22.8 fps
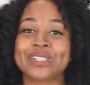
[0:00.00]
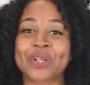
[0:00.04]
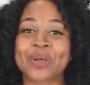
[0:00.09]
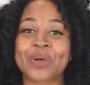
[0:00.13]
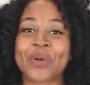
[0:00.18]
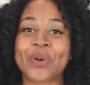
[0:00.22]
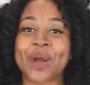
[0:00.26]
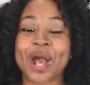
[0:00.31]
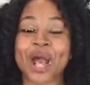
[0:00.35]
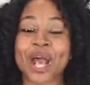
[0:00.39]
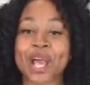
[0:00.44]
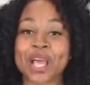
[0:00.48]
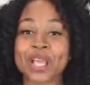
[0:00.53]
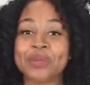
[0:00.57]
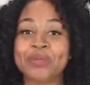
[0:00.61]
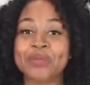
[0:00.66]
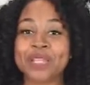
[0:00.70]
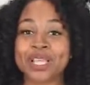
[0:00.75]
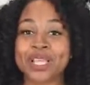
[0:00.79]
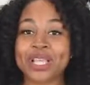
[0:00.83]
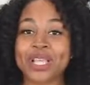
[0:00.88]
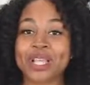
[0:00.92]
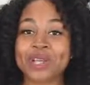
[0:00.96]
So
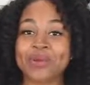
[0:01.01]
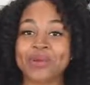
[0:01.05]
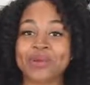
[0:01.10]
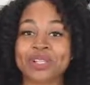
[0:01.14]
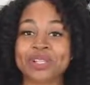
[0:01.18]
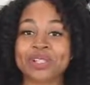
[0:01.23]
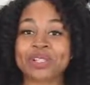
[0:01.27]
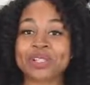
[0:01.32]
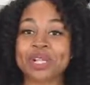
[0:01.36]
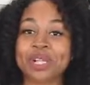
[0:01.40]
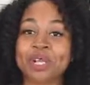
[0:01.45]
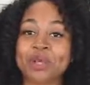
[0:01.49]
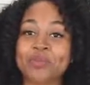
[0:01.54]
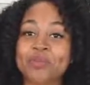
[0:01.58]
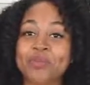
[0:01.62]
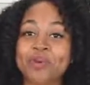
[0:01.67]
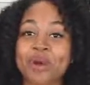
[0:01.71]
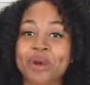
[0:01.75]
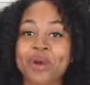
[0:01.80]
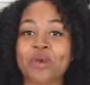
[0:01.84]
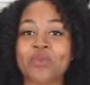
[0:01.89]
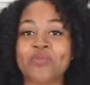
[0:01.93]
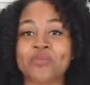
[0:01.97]
I'm here with the second
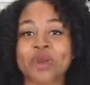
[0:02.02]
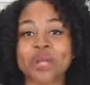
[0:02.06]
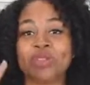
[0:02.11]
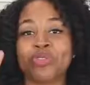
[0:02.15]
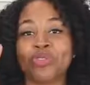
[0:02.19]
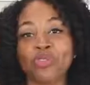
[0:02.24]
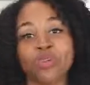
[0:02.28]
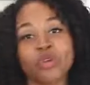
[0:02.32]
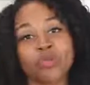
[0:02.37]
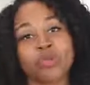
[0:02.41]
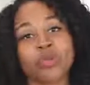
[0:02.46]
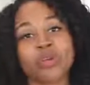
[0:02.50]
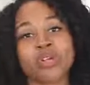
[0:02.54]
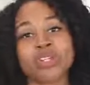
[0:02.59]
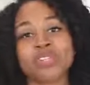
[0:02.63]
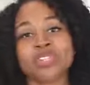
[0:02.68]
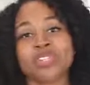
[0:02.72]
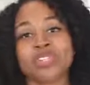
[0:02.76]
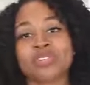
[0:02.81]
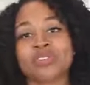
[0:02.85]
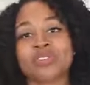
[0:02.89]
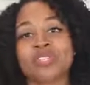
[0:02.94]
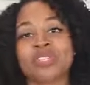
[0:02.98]
part of my three-part
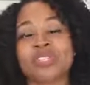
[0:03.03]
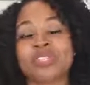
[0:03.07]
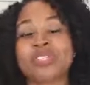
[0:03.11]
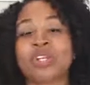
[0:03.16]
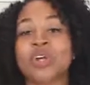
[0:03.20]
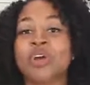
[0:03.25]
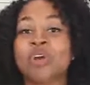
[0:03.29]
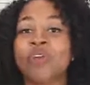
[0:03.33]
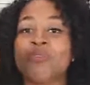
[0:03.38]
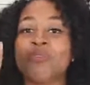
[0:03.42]
series